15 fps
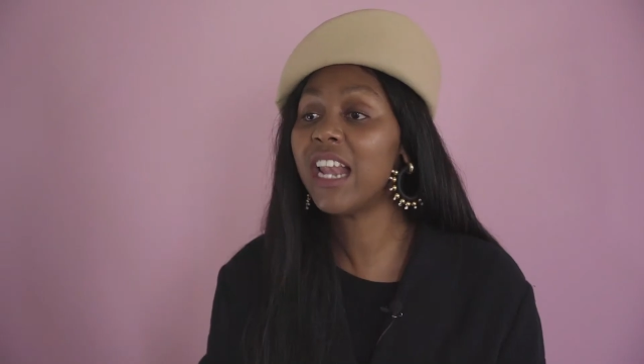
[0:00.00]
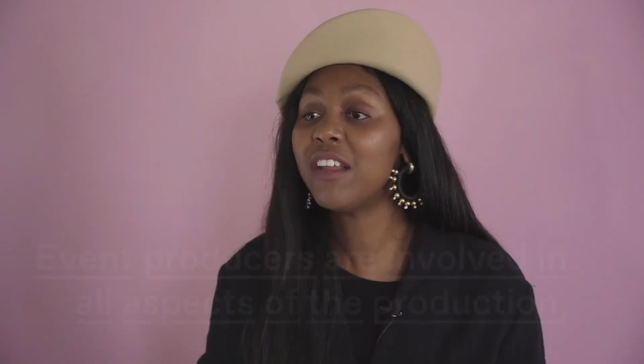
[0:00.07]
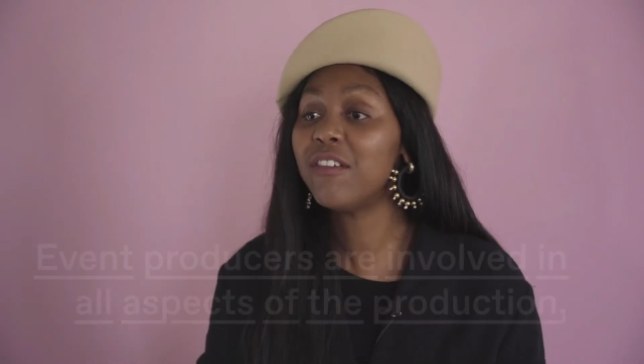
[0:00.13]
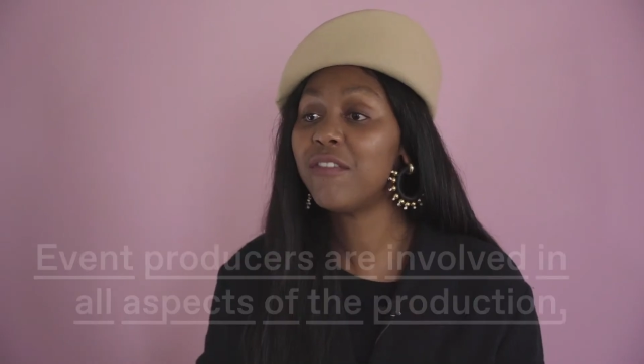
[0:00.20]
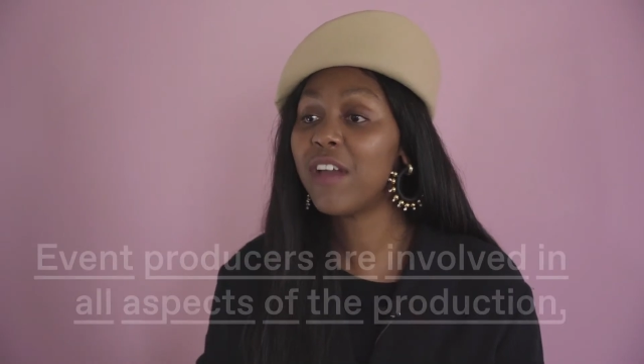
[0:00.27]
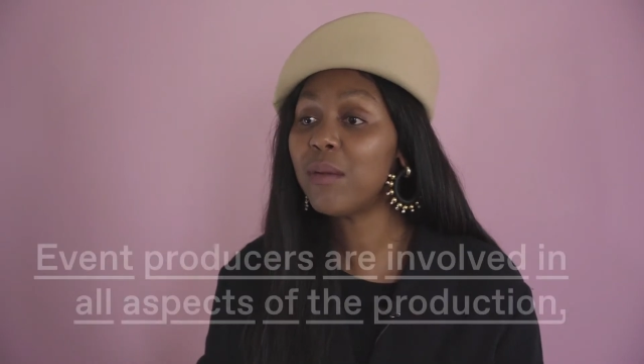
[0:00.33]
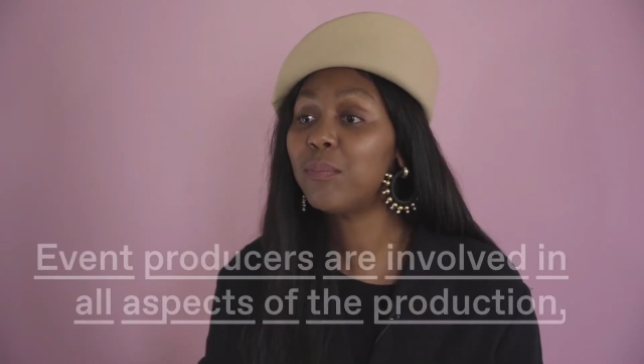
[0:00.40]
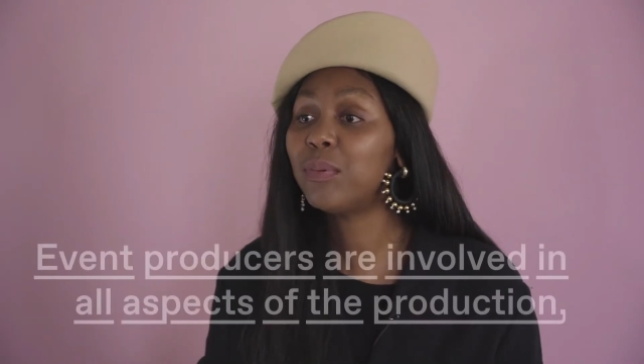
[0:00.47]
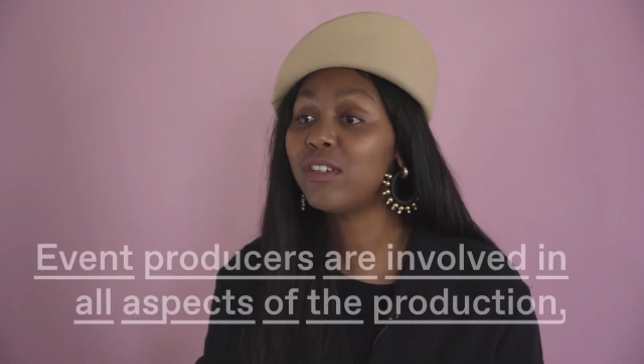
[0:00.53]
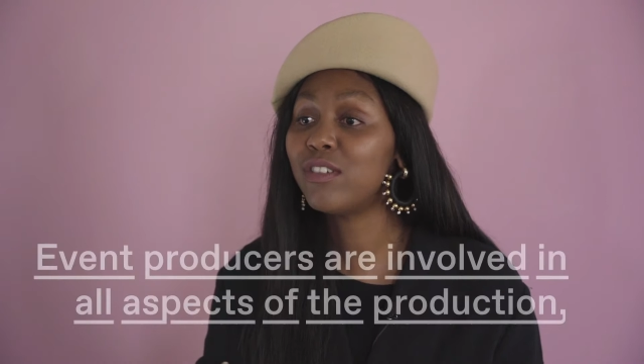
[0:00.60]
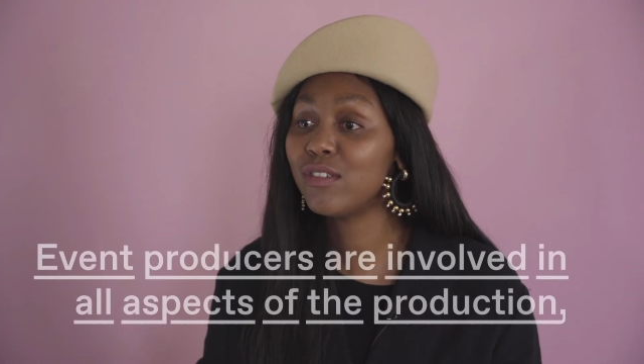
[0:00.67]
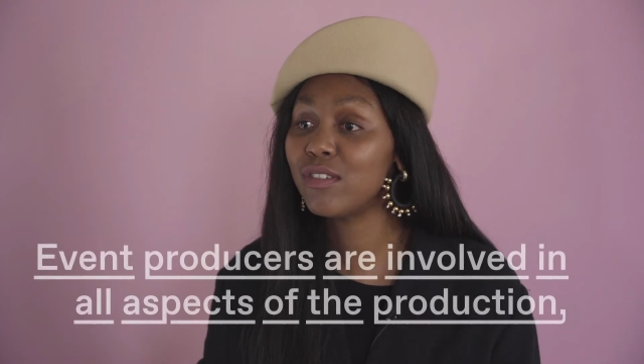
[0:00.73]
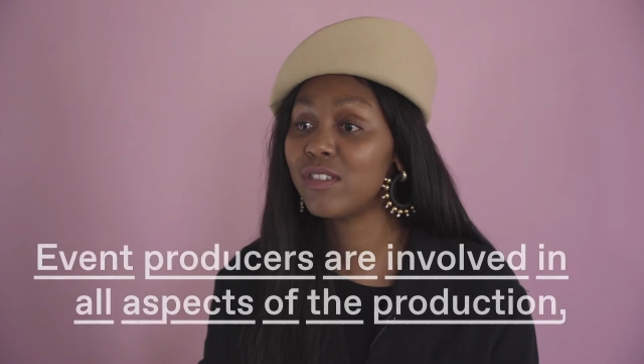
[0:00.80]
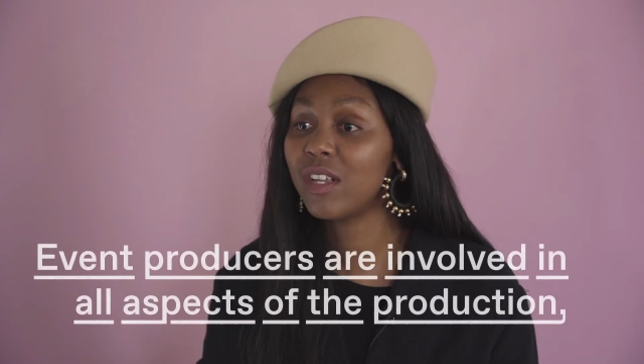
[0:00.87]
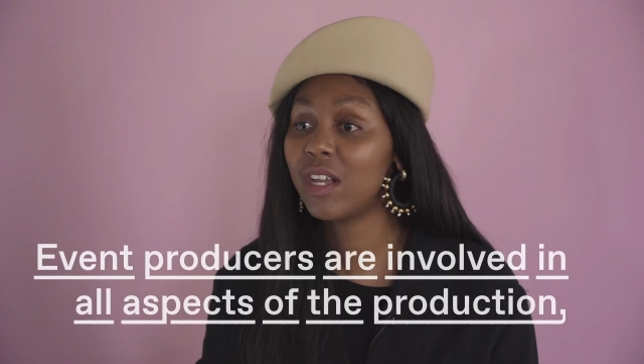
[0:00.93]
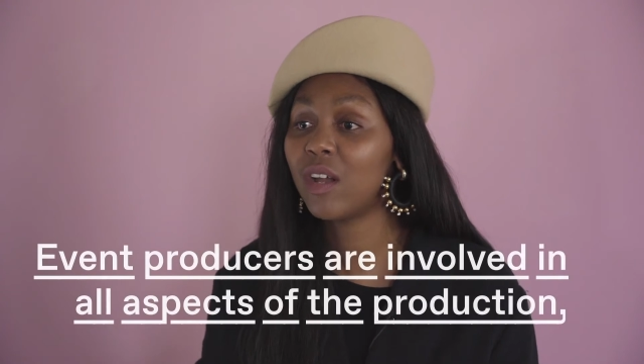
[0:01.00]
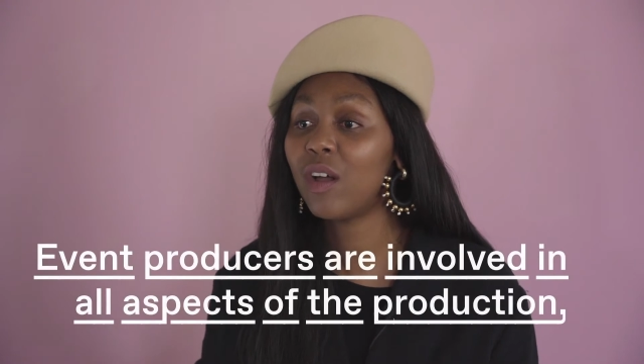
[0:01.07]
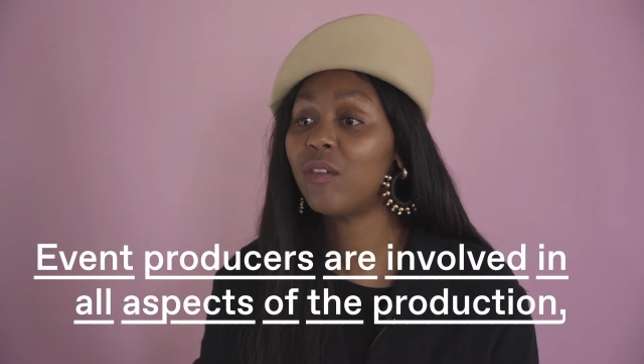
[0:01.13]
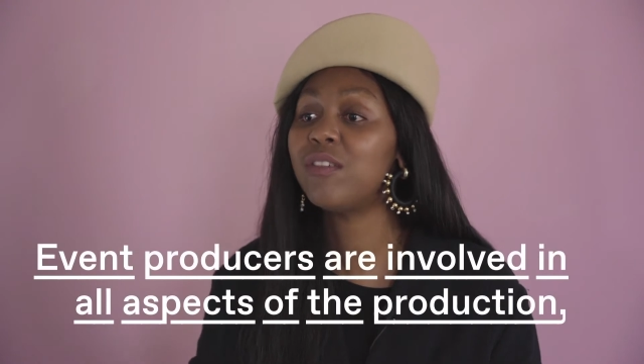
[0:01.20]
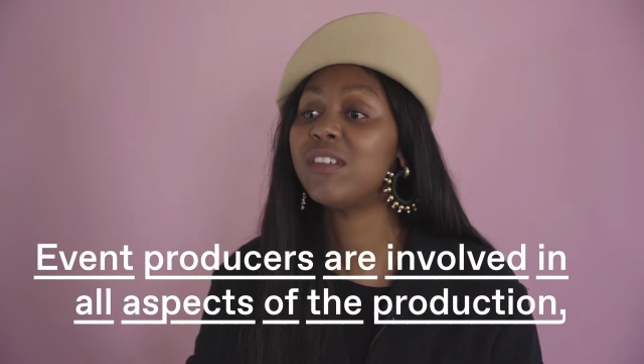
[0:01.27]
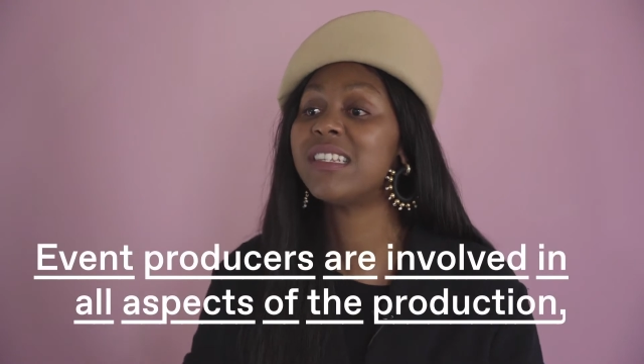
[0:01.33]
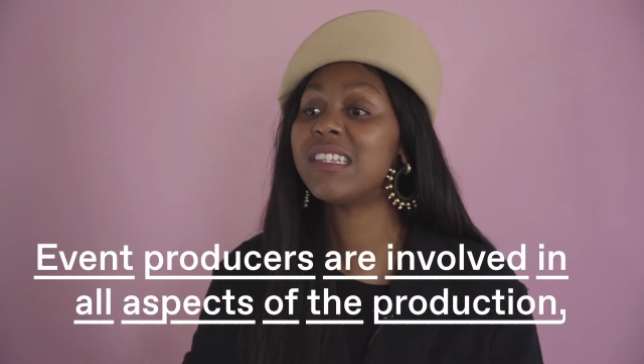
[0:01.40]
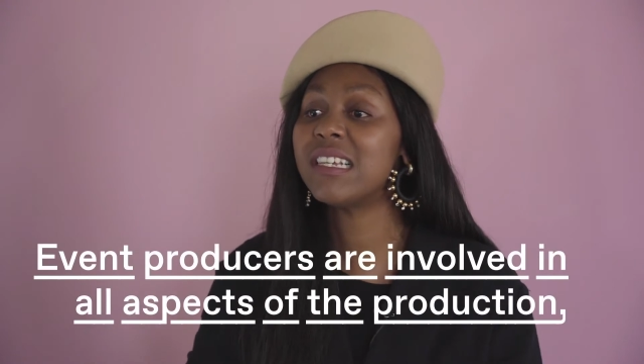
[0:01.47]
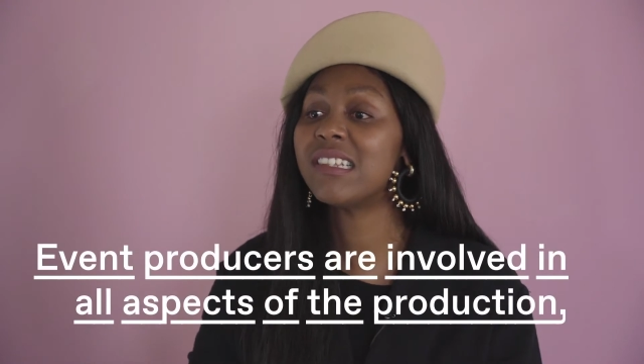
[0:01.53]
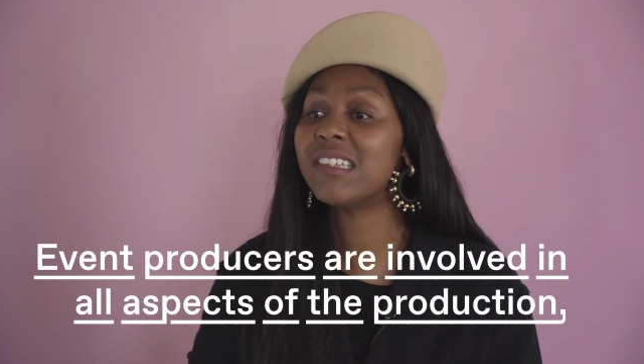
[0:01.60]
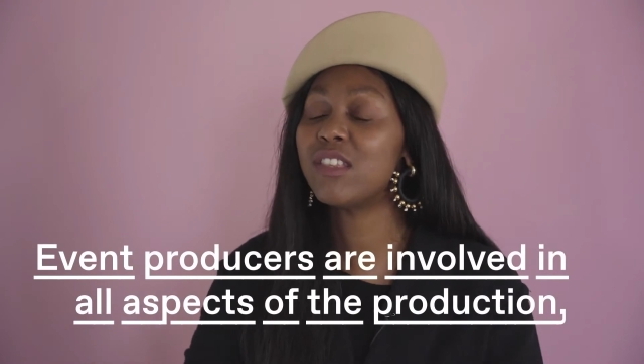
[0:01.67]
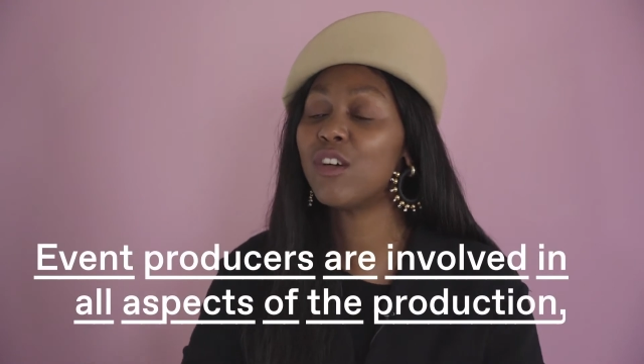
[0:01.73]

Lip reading: event producer oversees